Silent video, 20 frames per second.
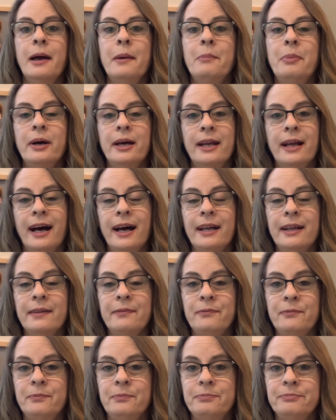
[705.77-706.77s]
but I
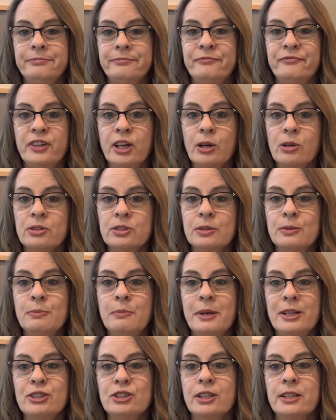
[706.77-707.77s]
failed to
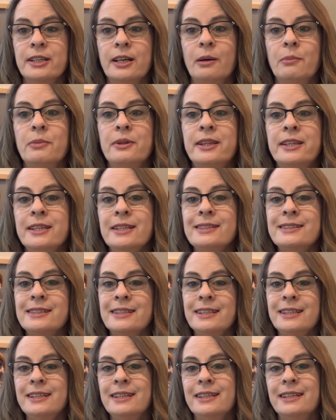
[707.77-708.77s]
mention them. This
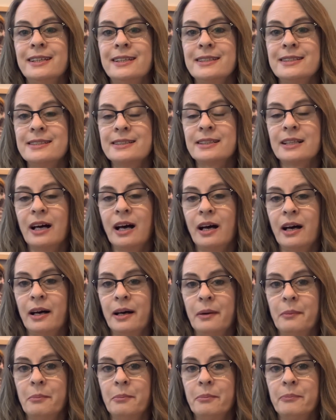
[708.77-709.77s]
is
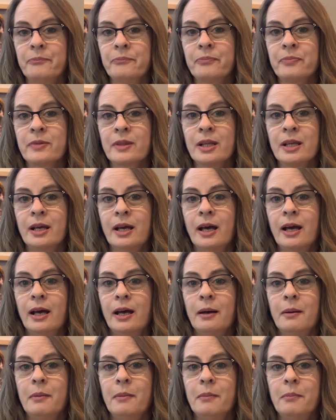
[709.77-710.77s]
um,
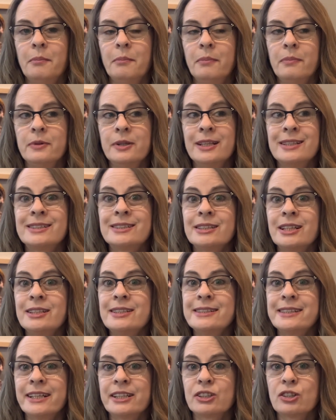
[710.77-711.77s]
the
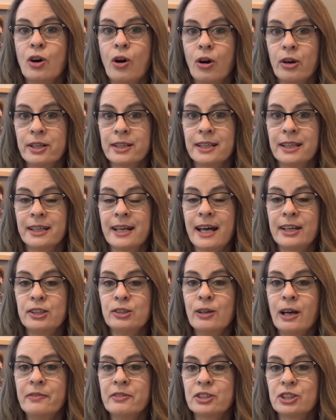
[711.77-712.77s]
Sunset Cardigan. I
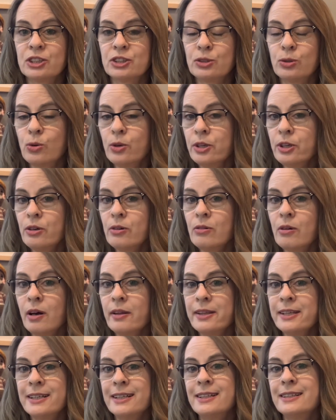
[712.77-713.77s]
do have a tutorial
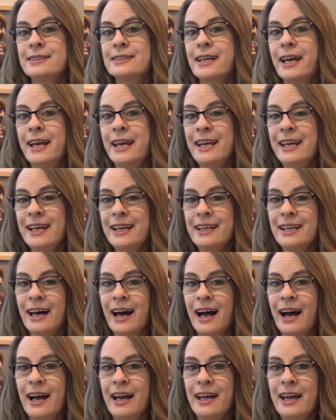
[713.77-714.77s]
on this and
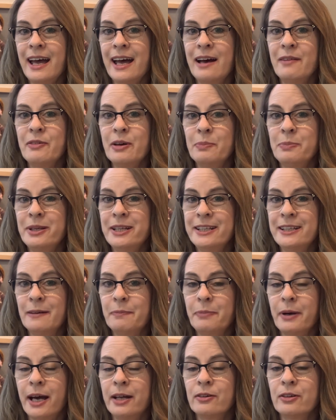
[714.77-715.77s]
I have a PDF
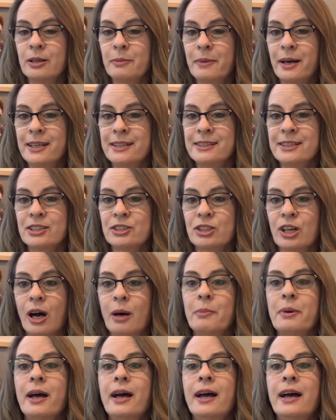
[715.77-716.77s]
pattern in my Etsy
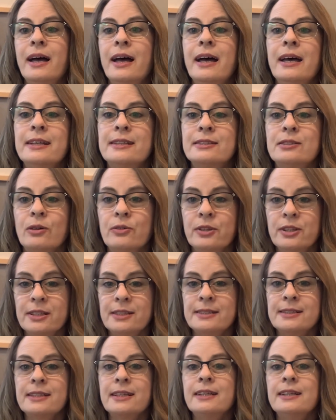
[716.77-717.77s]
shop. So
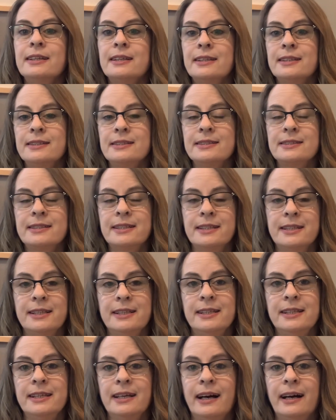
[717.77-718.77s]
this is
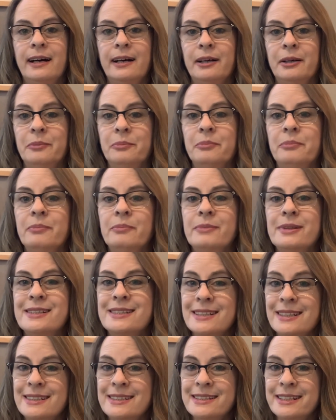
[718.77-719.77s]
the um,
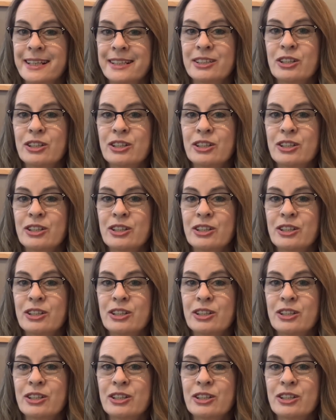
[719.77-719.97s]
sunset